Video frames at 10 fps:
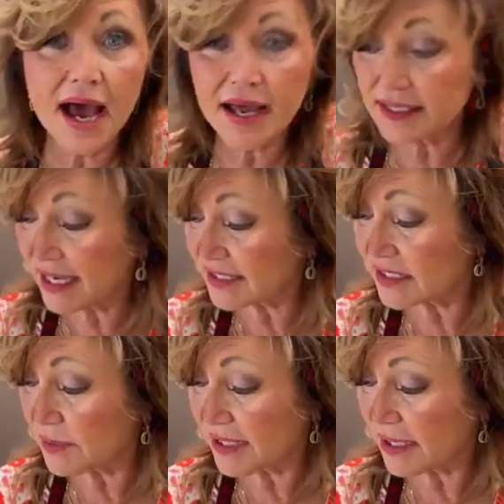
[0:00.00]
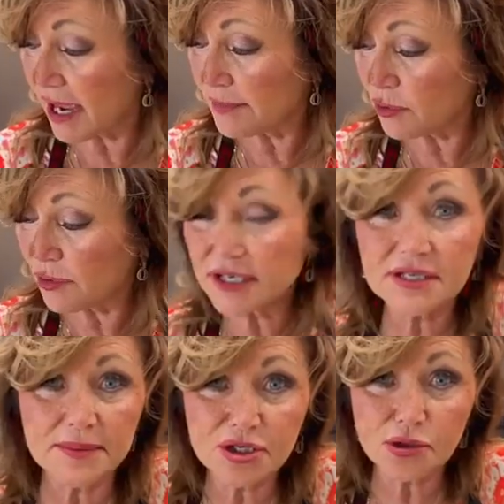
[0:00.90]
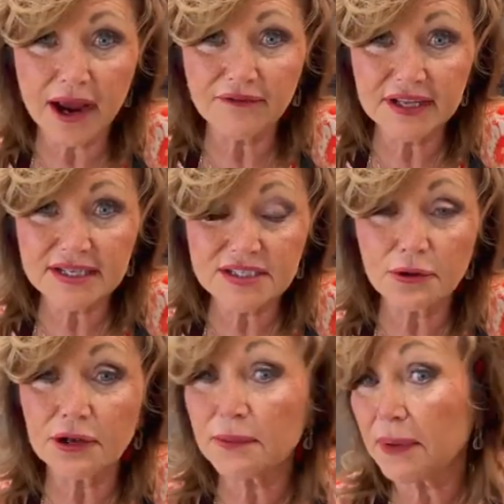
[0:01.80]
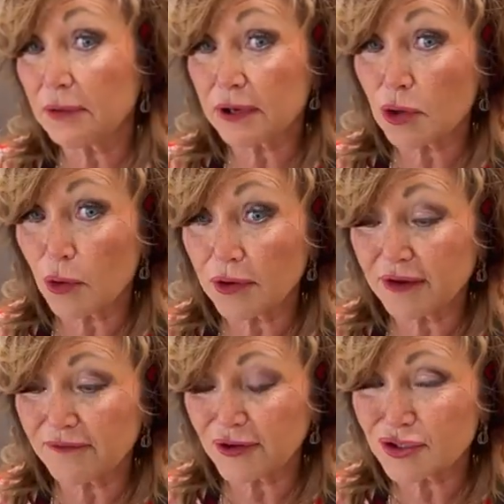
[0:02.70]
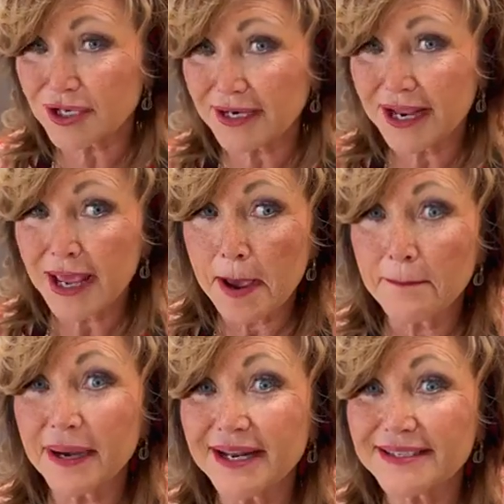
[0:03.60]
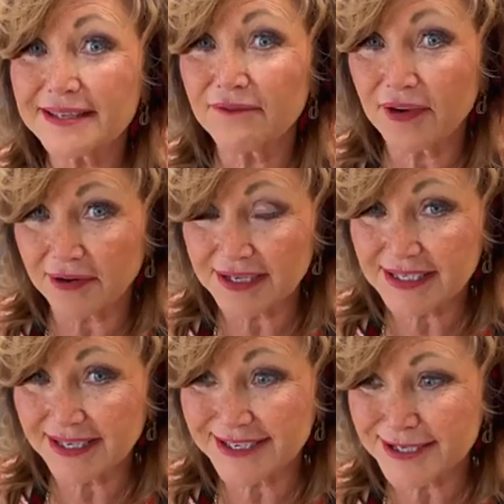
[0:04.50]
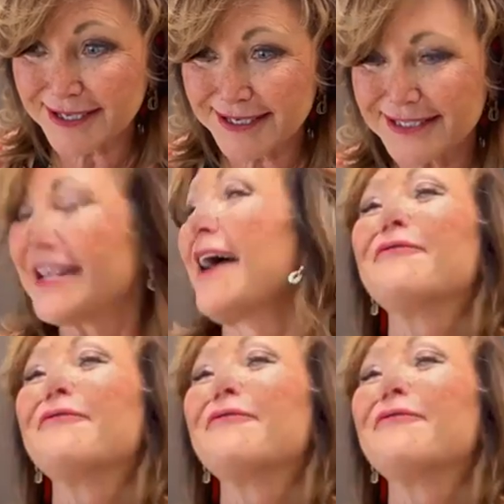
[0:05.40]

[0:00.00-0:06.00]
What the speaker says: Next week I'm going to be traveling, so it will be a recorded version, but it's very delicious.